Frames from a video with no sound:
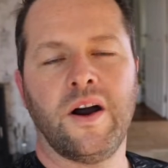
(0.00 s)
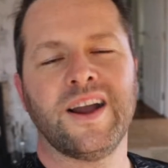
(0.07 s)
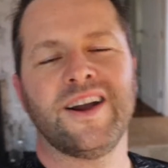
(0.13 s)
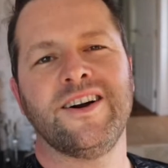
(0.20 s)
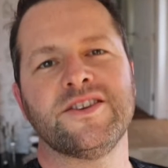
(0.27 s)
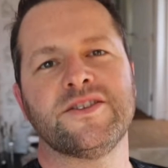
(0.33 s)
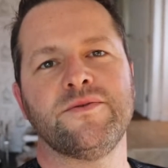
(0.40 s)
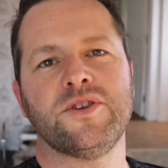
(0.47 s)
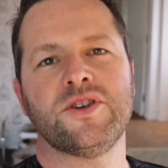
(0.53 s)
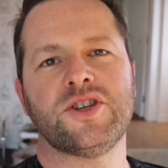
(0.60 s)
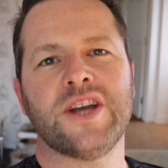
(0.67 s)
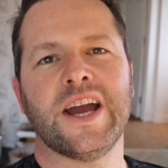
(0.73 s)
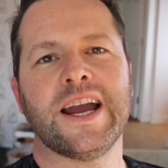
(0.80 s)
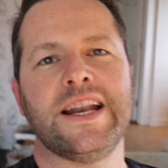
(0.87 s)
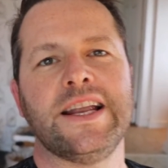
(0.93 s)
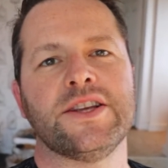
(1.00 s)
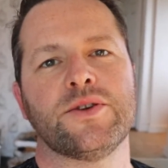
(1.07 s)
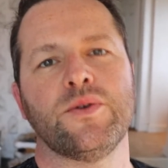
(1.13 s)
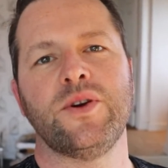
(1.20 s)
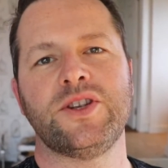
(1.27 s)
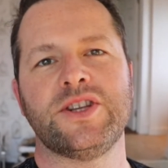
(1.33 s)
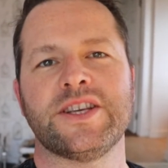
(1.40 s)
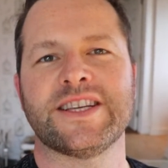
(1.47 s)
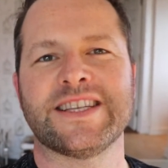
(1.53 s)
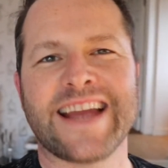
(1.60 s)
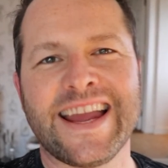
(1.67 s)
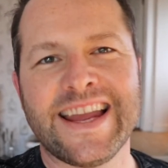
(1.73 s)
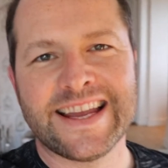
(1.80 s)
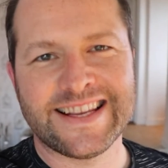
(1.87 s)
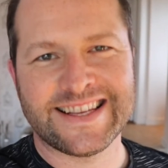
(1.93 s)
Hi guys, I'm just checking in so I want you to
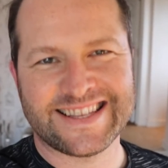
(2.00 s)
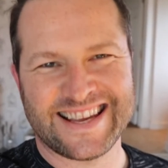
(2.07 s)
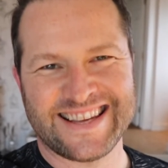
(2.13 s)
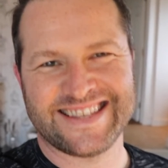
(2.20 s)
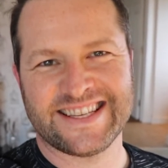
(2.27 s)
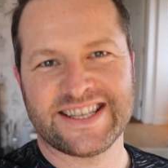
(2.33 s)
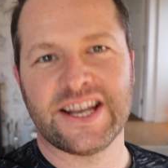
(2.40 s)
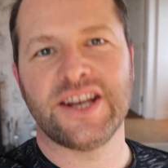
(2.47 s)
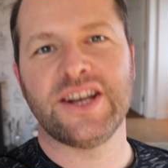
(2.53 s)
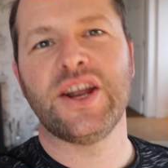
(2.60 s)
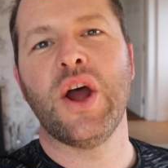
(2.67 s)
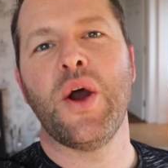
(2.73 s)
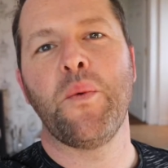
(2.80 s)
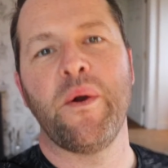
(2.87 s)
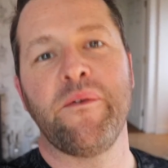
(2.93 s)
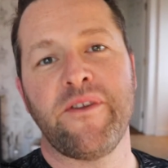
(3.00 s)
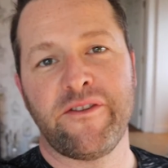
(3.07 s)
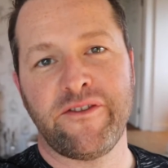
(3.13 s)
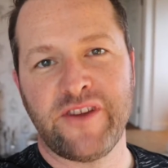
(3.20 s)
stay consistent with your